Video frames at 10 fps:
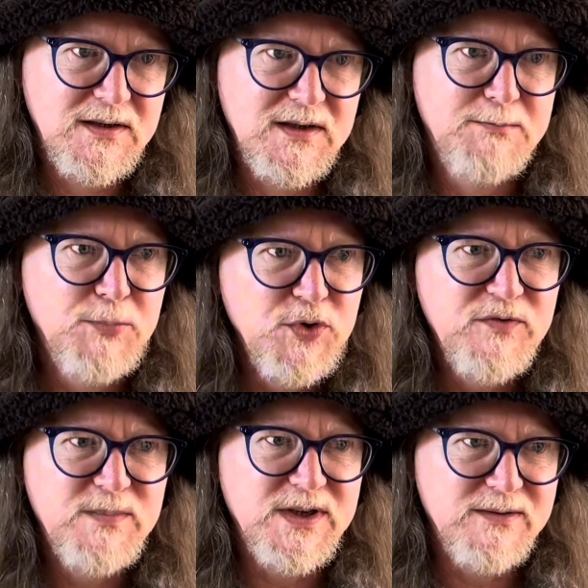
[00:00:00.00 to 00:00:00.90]

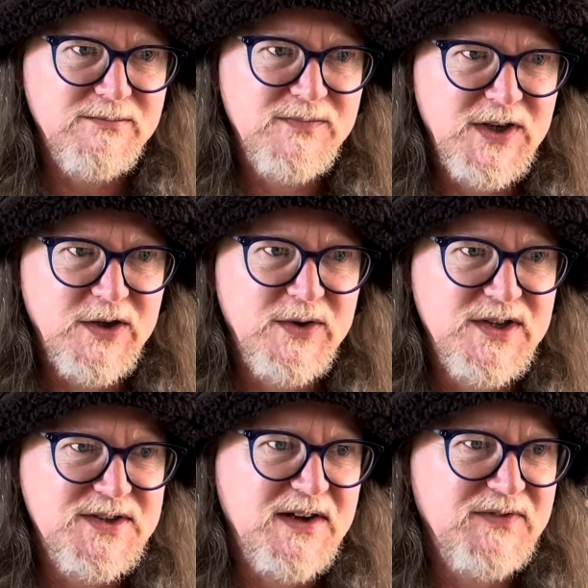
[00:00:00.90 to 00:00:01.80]
movement, you know, in the
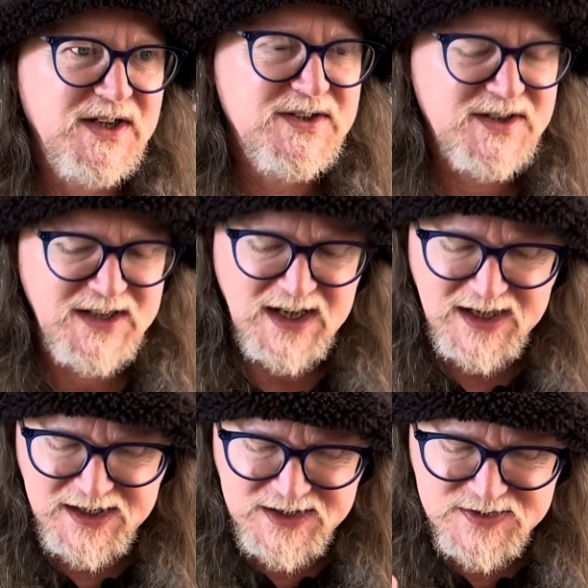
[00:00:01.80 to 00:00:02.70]
70s and the
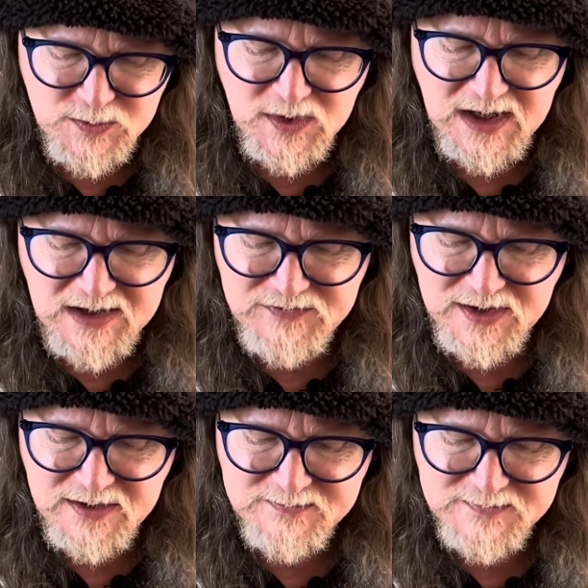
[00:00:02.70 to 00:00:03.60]
80s and what have
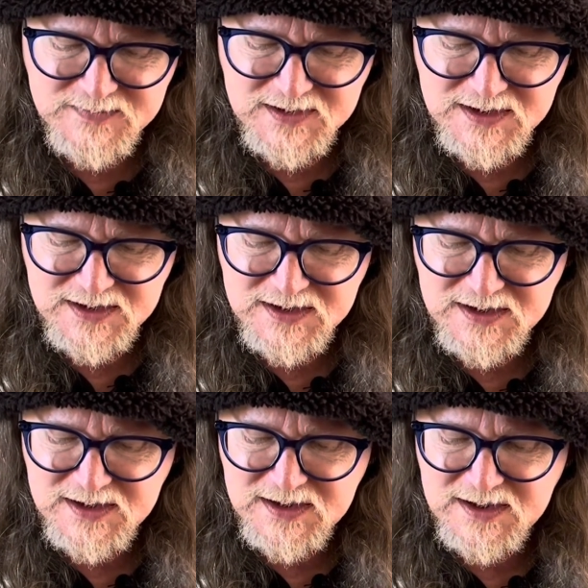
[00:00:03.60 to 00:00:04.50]
you.
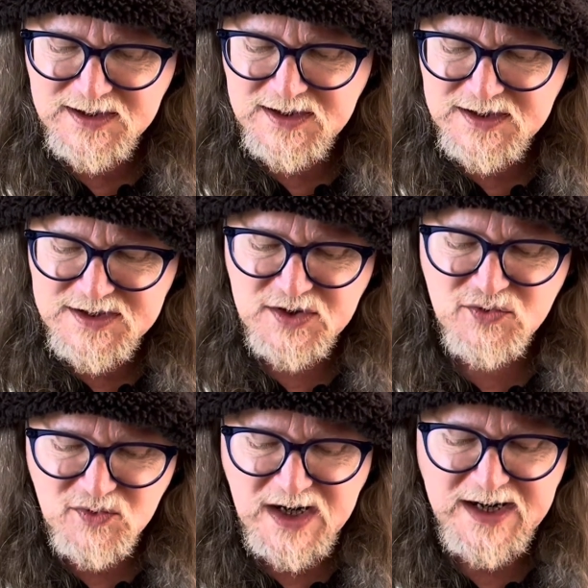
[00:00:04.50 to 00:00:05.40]
It's a
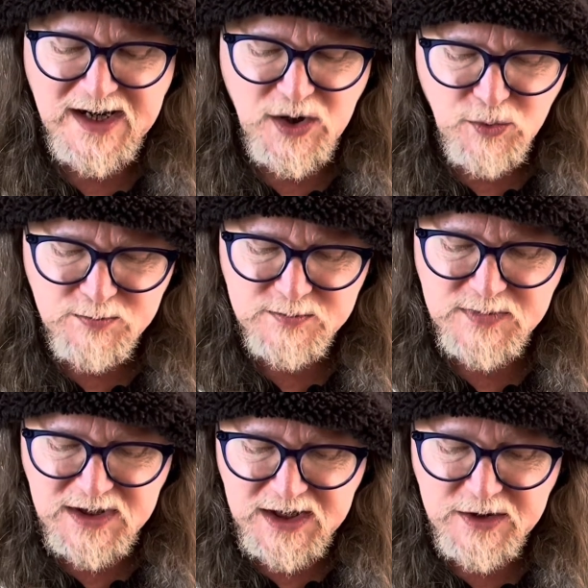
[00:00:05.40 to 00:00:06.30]
great album
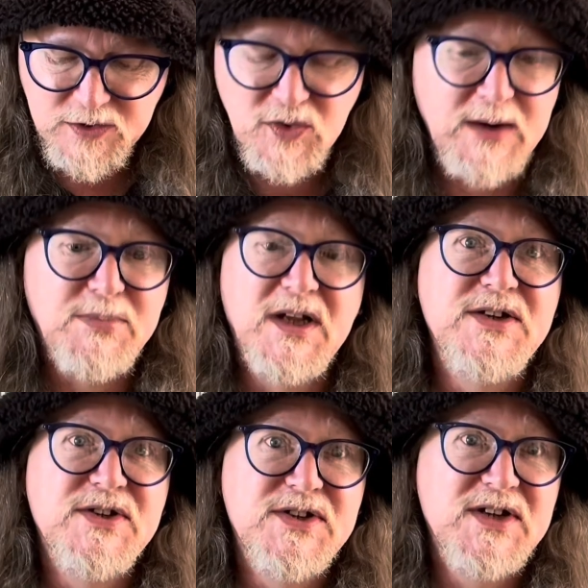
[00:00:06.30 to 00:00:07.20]
and a great place
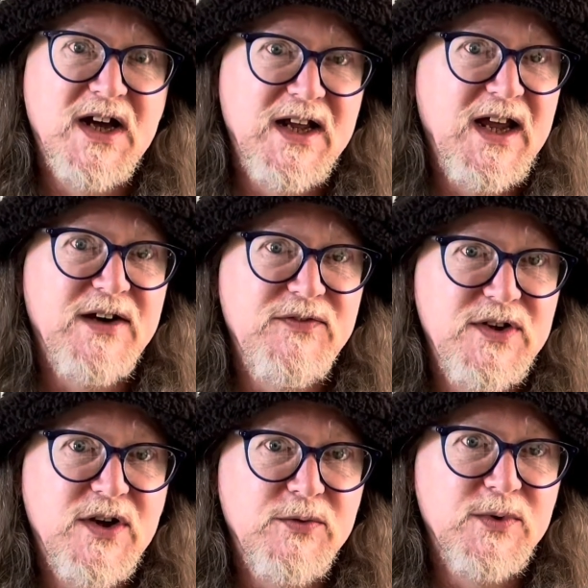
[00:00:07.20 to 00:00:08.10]
to start. Again, if you
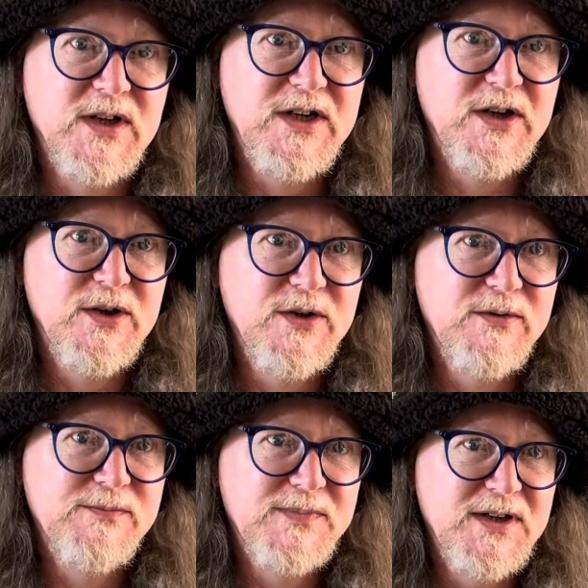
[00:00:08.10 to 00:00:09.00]
don't really know
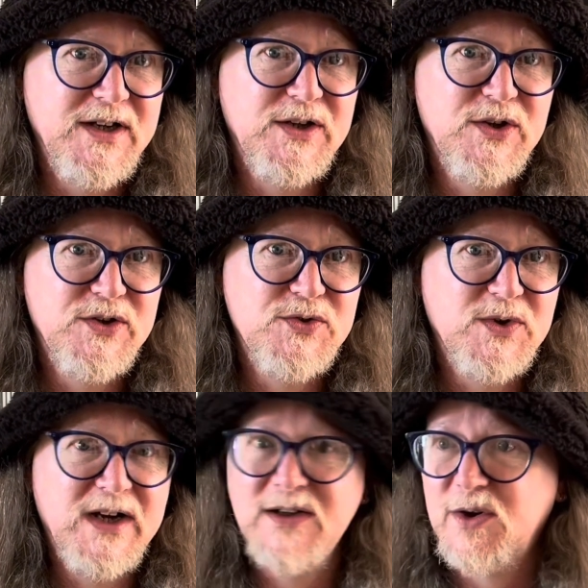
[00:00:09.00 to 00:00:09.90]
the Nick Kershaw
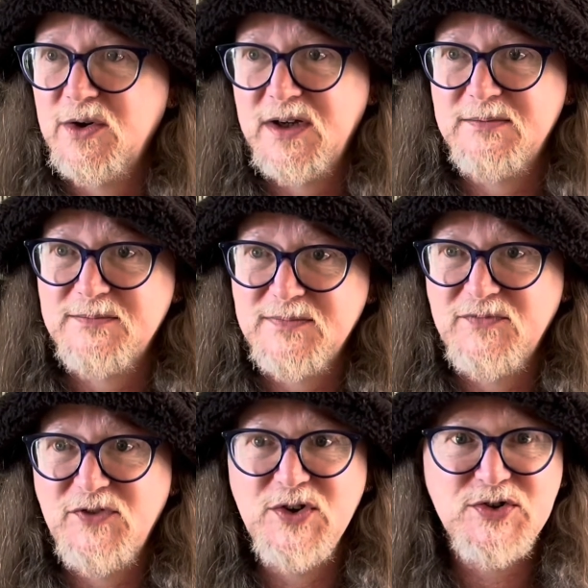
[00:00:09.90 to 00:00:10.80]
catalogue,
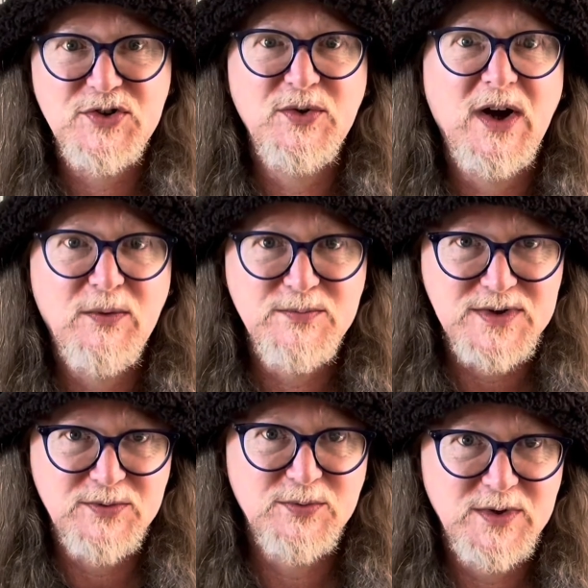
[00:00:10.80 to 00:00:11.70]
first 2 albums
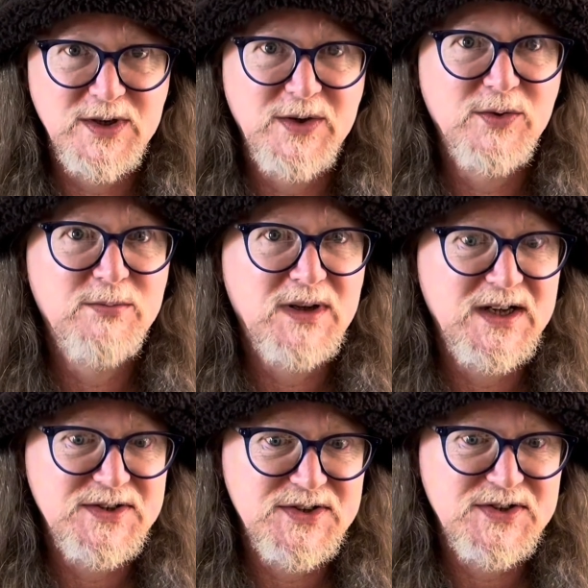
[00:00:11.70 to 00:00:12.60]
are really good
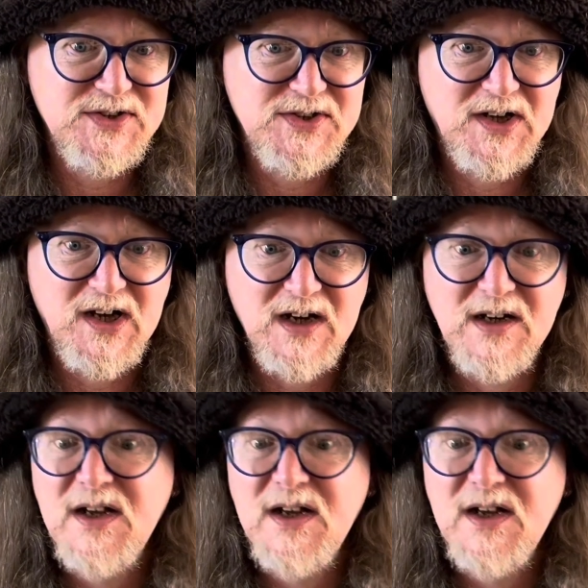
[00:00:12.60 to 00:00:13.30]
places to start.